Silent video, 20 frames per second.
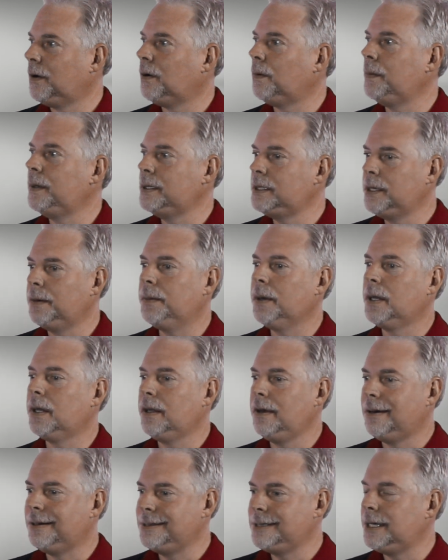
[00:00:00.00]
home, and
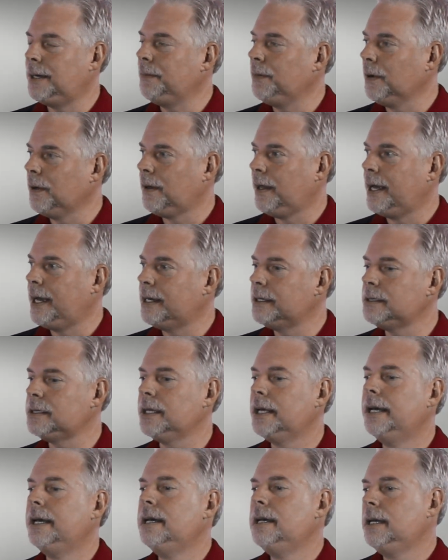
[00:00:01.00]
typically on tempered
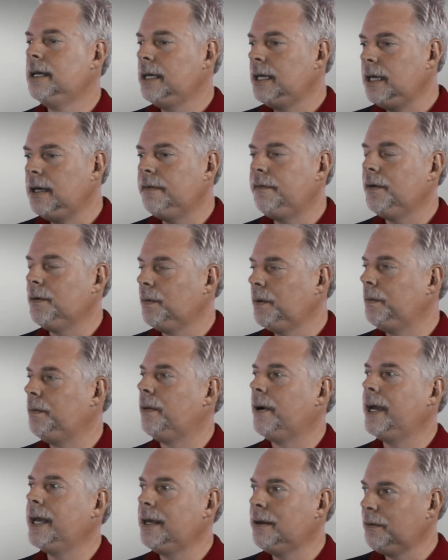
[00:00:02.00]
glass, if it would
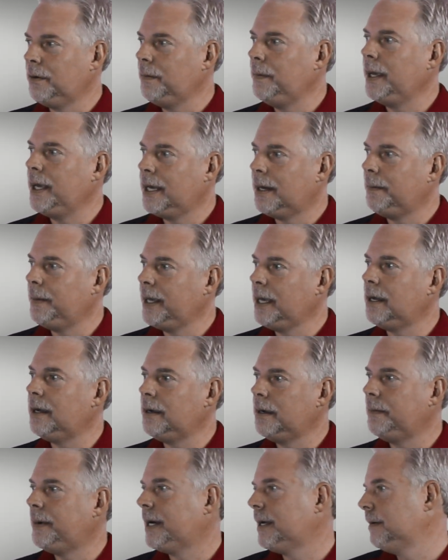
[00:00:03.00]
break, it would be coming
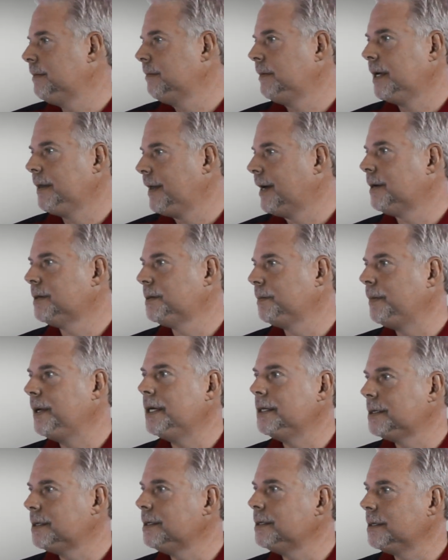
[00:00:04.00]
in about 1,000
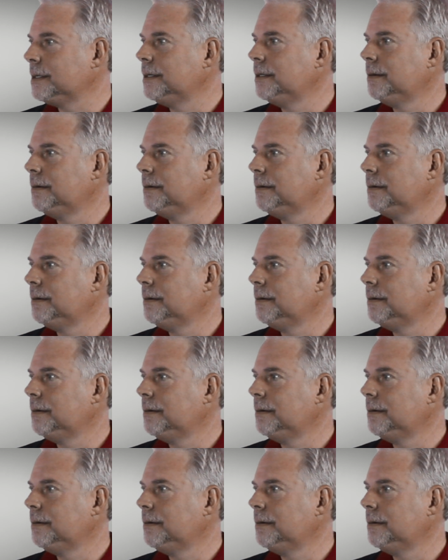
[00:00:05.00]
pieces.